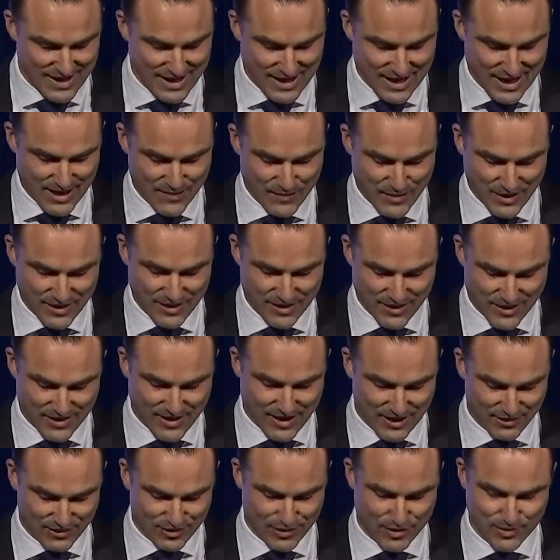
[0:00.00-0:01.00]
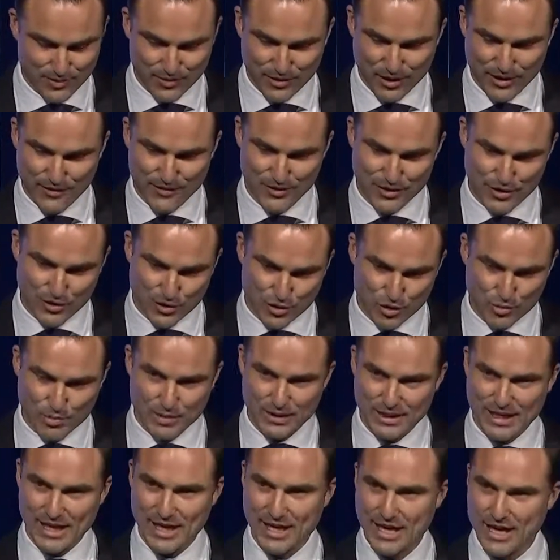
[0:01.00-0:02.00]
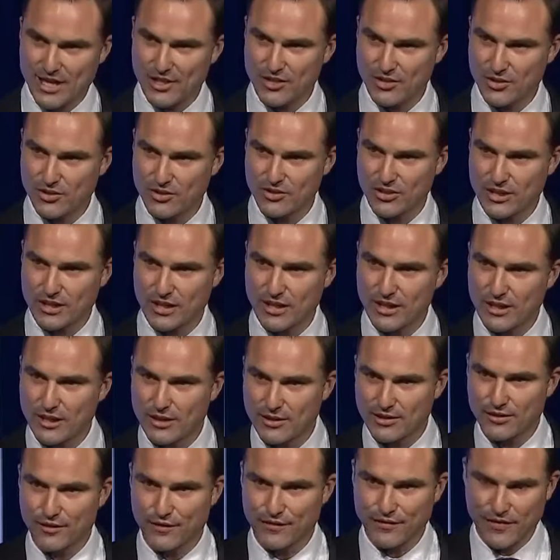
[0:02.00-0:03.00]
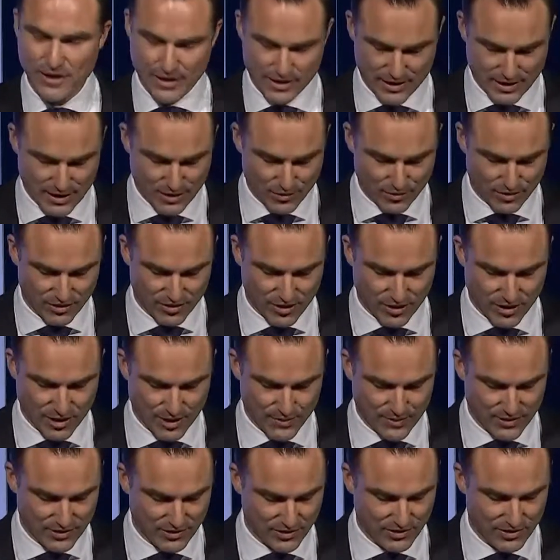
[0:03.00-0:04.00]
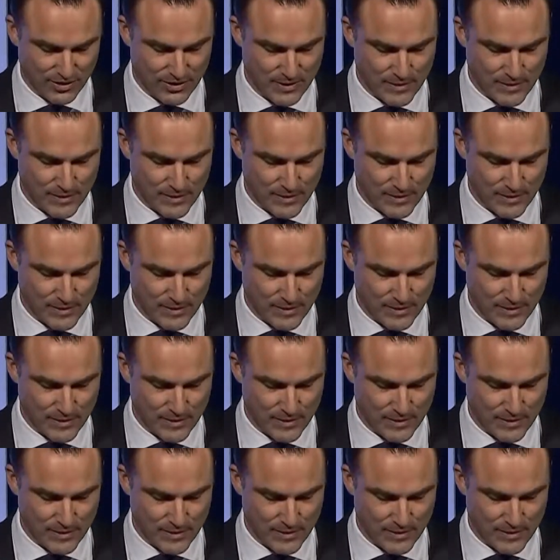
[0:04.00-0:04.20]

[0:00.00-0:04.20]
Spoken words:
I know that term's overused, but they are using it to fund their retirements.